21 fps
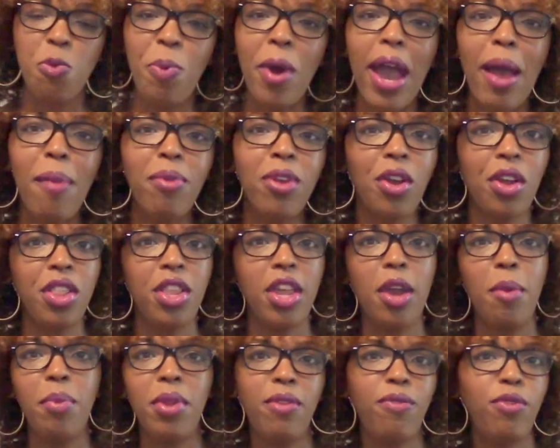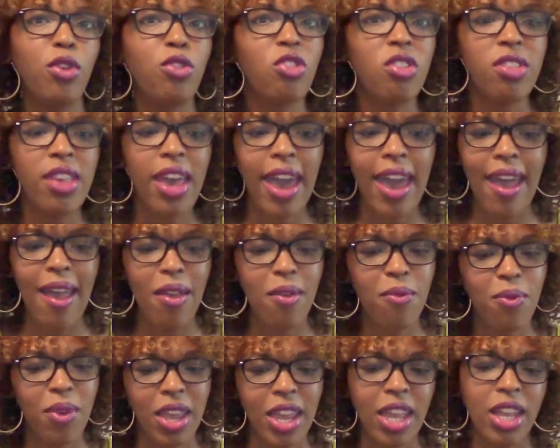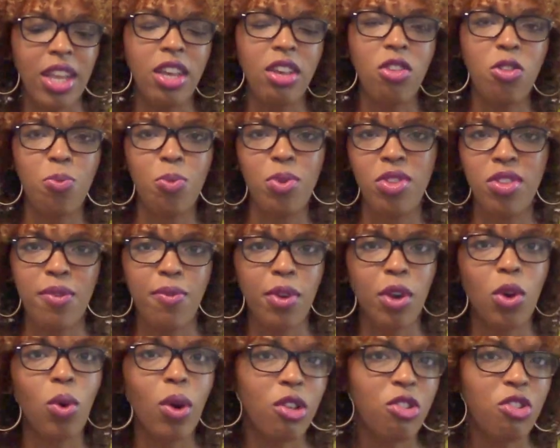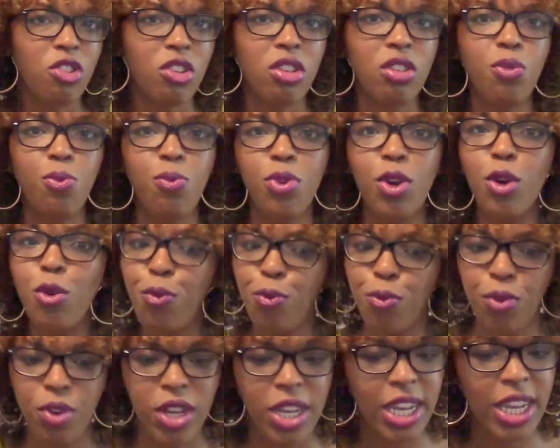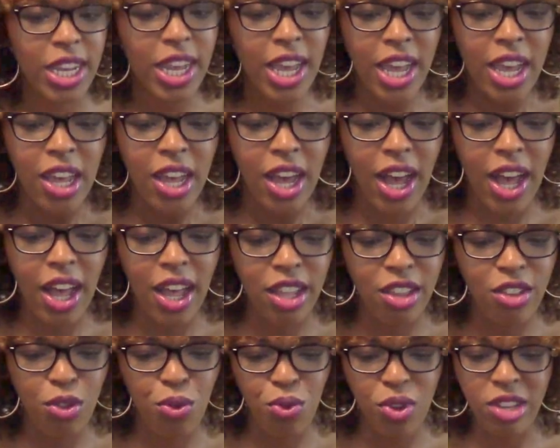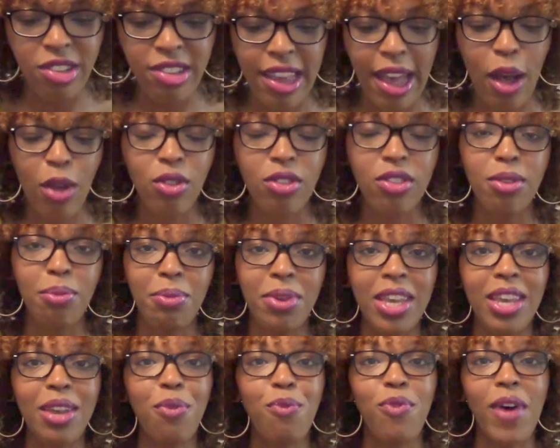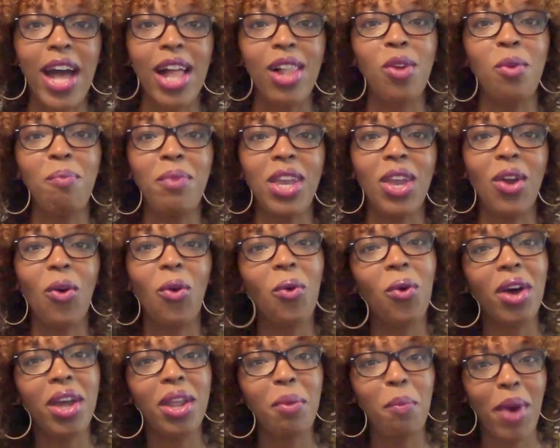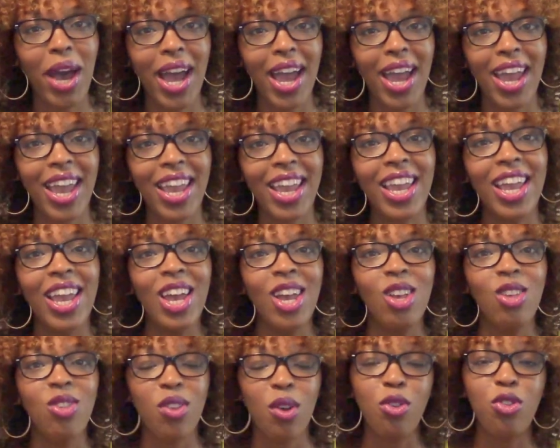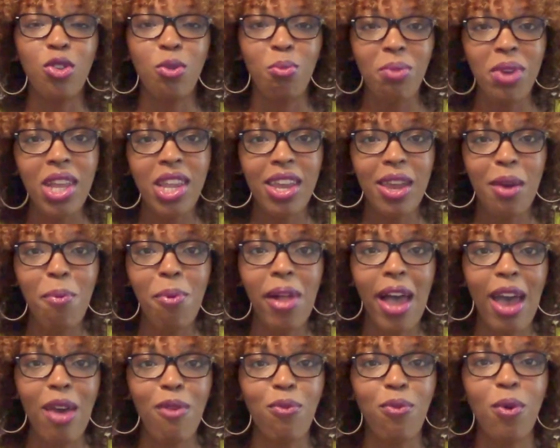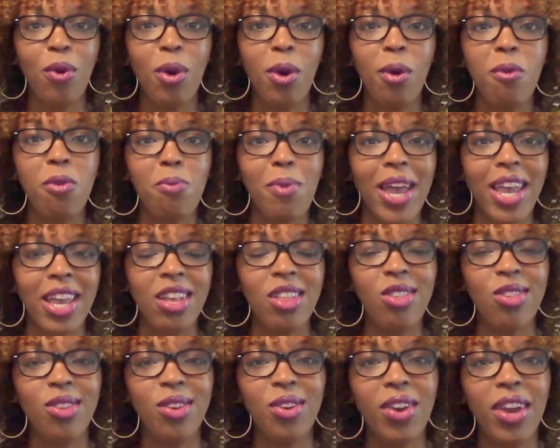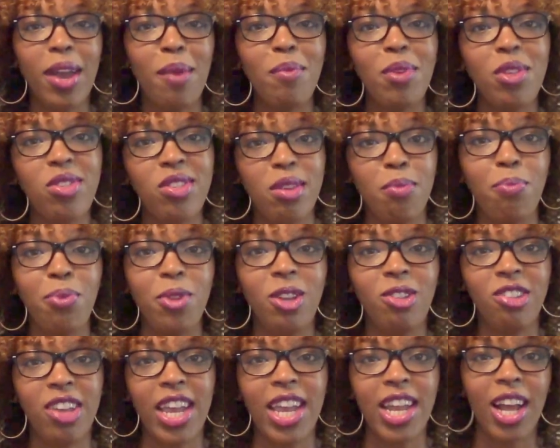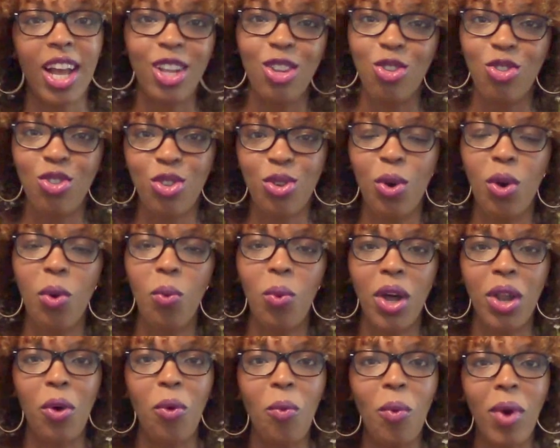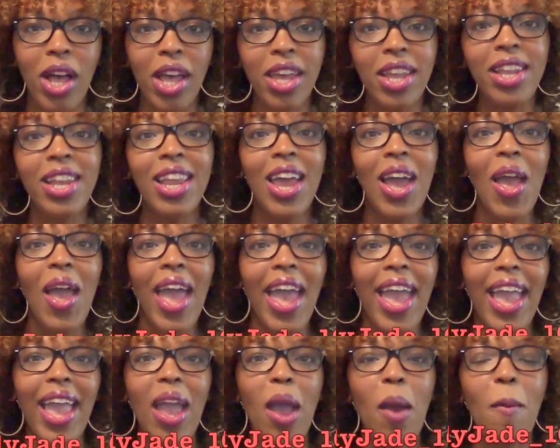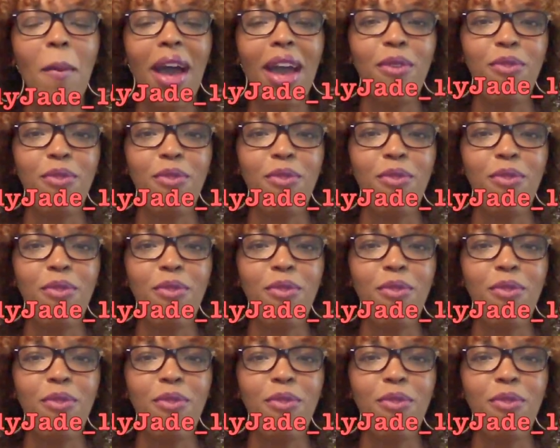probably on there but if you just have any specific questions feel free uh, to reach out to me follow me on my social media platforms my instagram is simplyjade underscore 101 and my